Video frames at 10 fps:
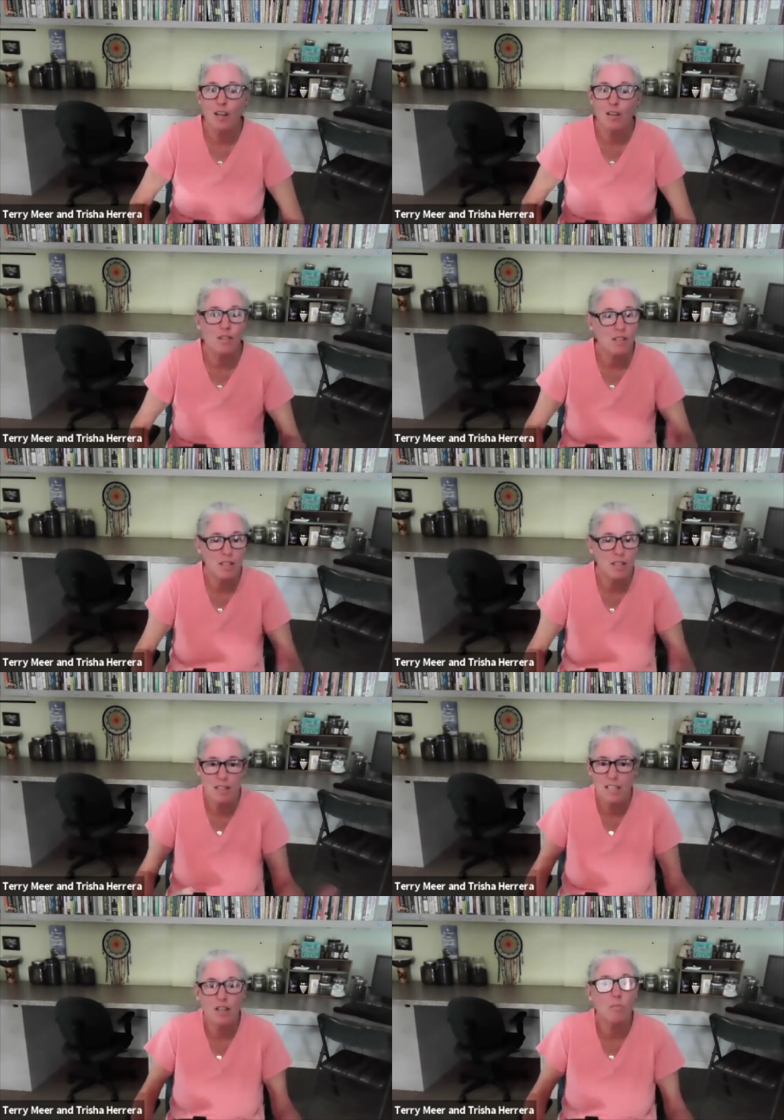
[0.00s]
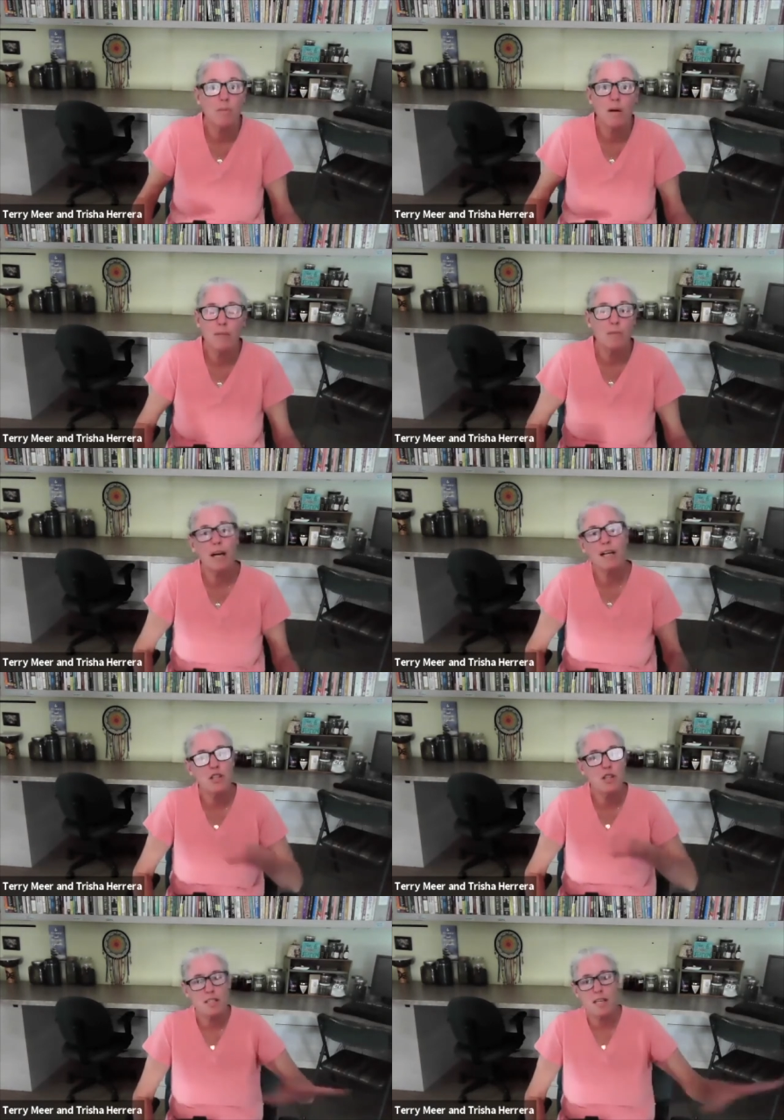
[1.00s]
just a single pumpkin
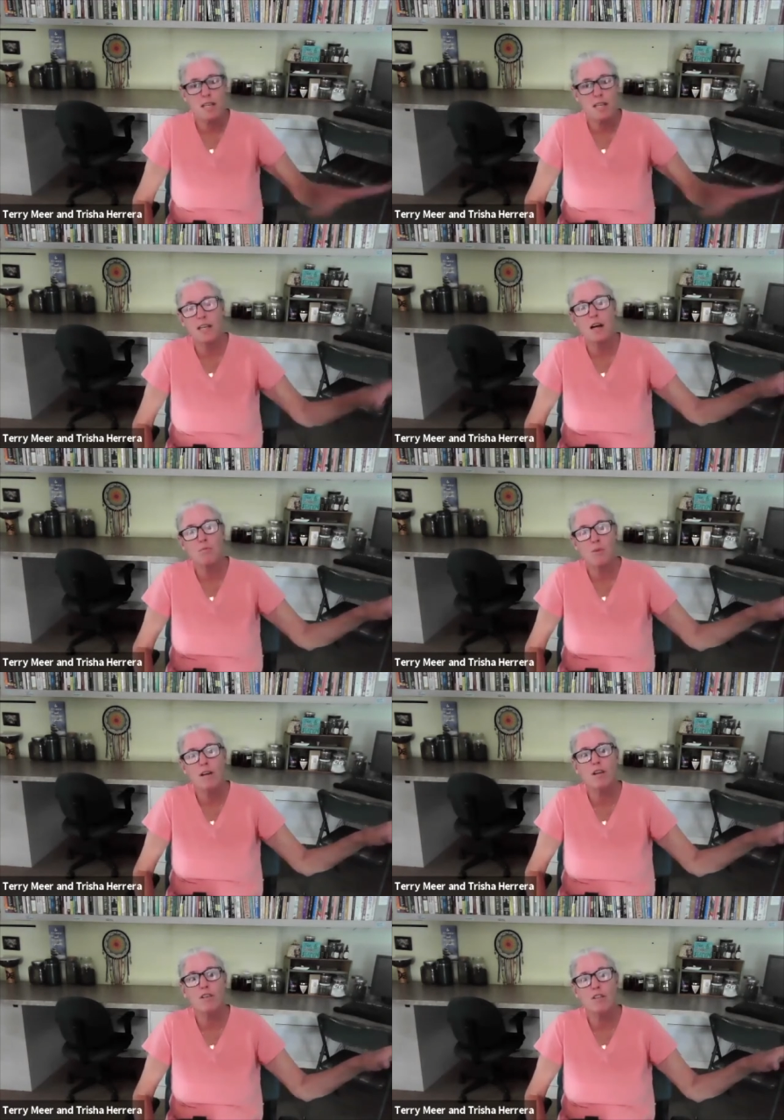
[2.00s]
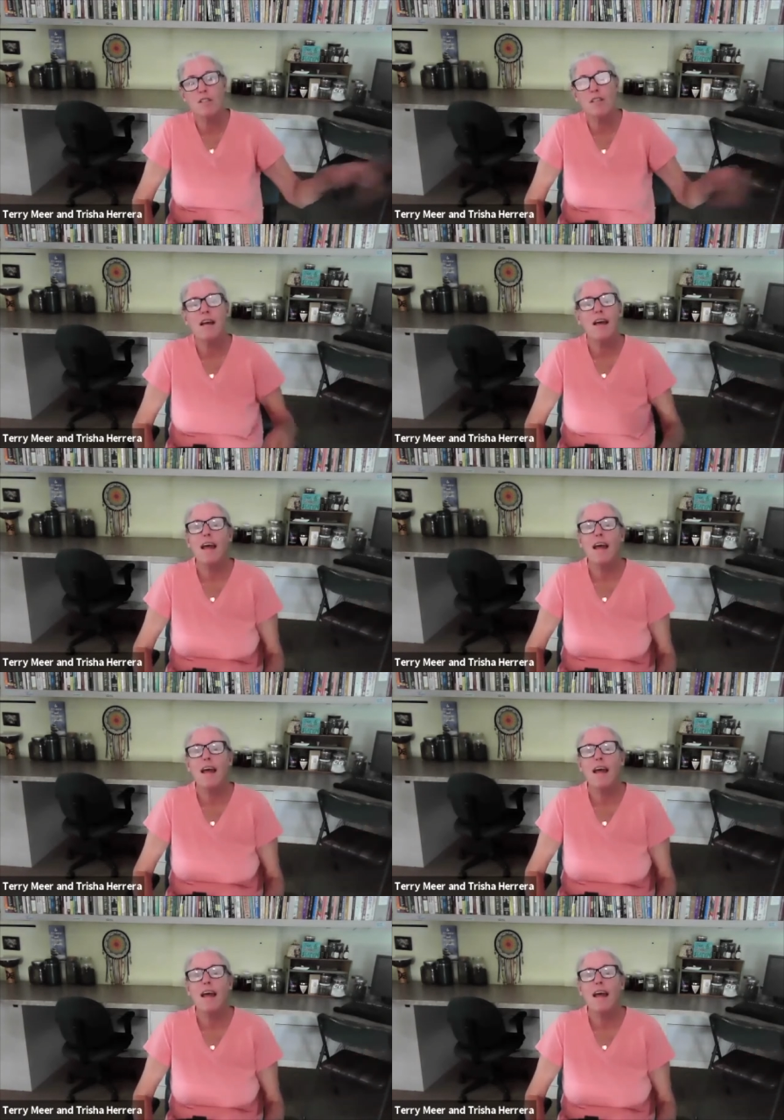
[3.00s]
patch. They send out runners,